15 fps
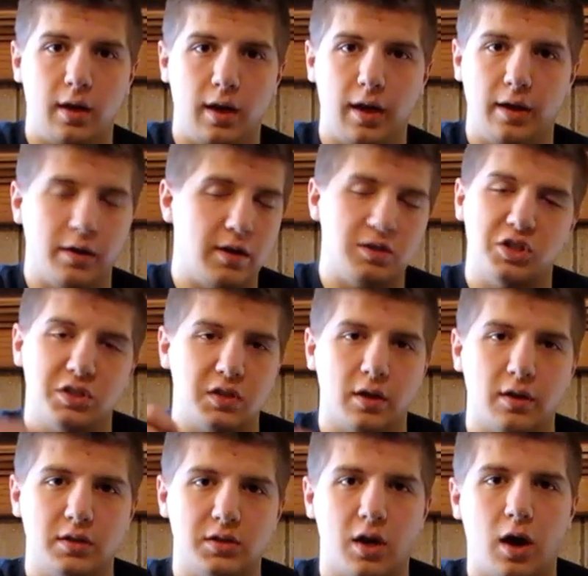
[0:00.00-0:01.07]
And not just on
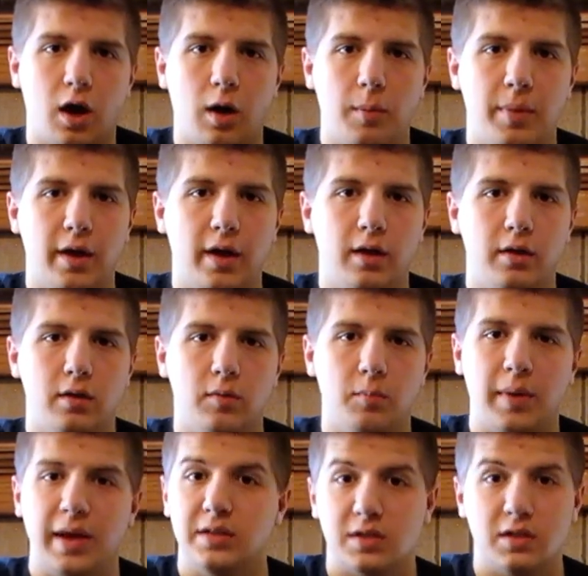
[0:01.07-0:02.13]
guitar, but
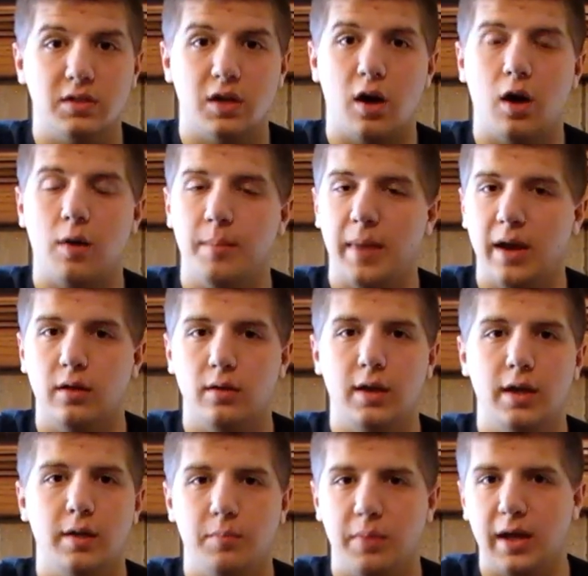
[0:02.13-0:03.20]
bass guitar,
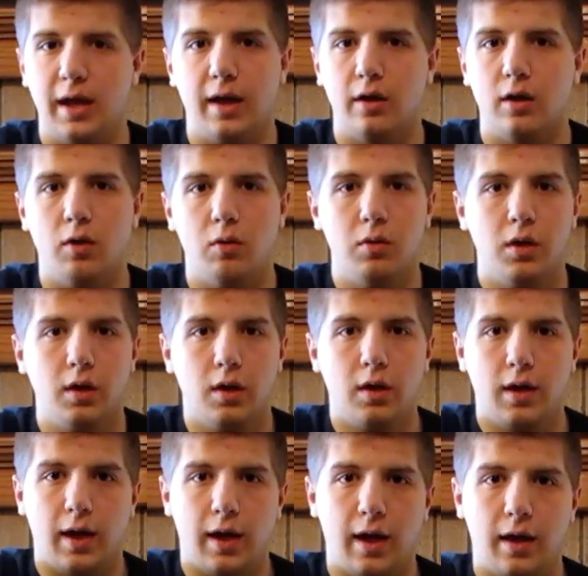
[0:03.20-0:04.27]
mandolin, piano.
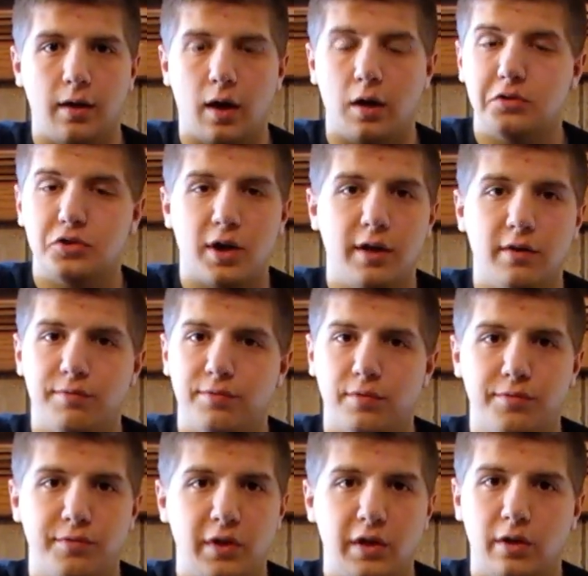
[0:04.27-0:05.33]
And I'll try to
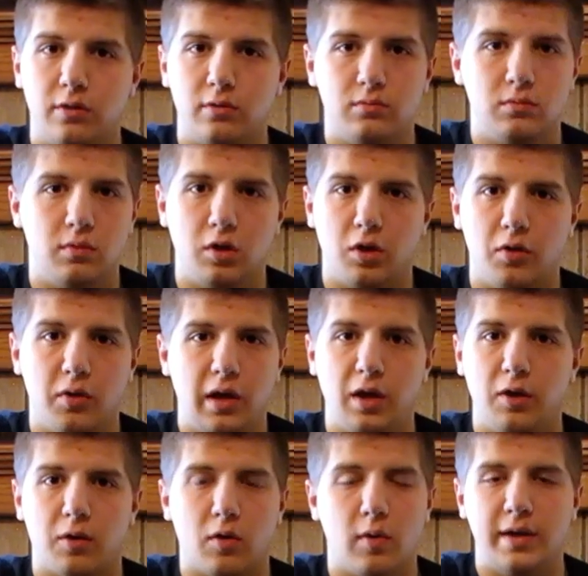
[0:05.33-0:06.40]
fulfill,
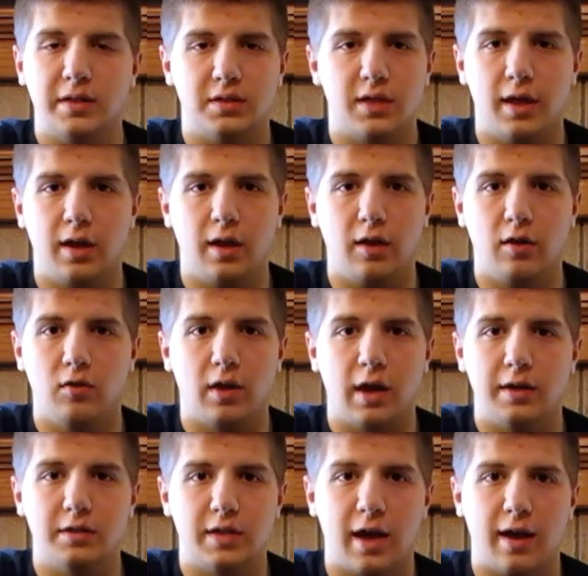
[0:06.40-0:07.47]
any requests that any of you
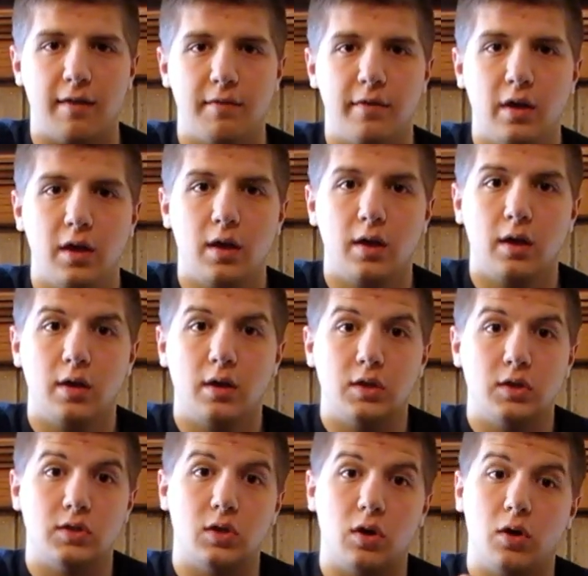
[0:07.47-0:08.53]
guys have.
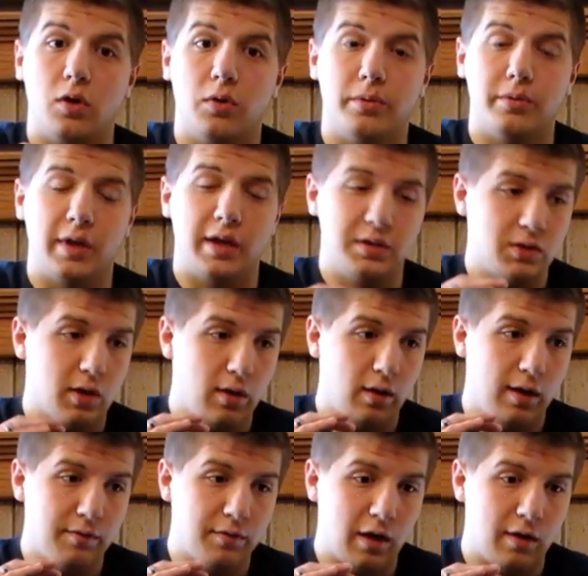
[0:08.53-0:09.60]
So that's all
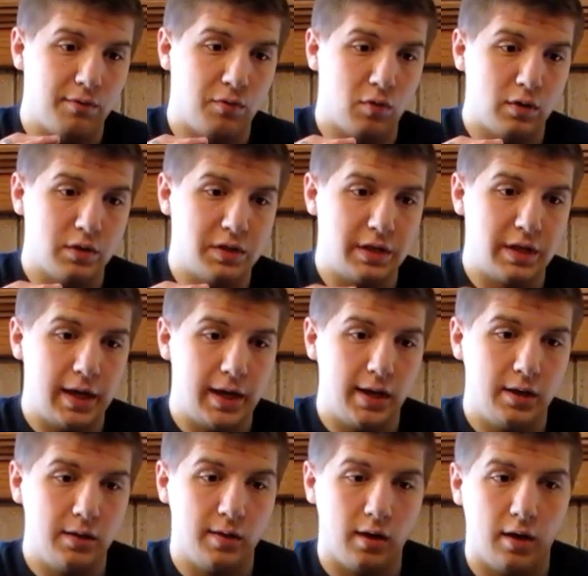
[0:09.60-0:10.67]
I've got for
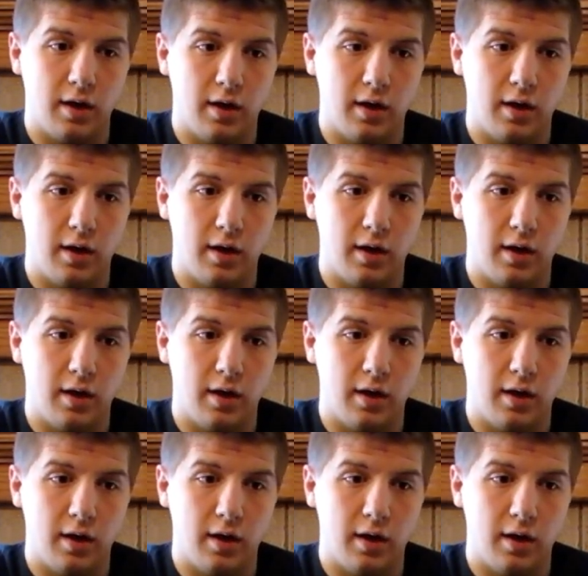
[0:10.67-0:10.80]
today.